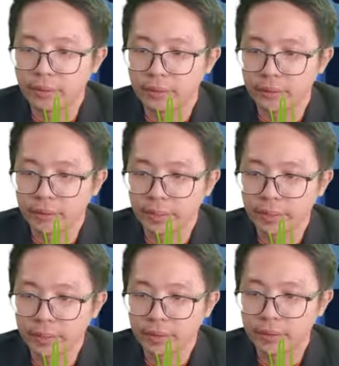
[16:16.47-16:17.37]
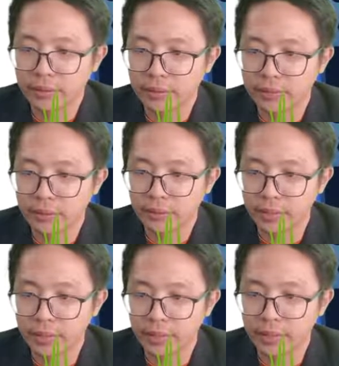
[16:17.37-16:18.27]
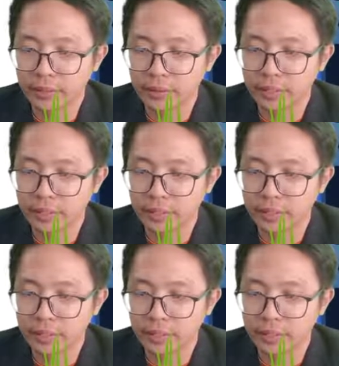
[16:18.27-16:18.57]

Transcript: Rub it off again. Rub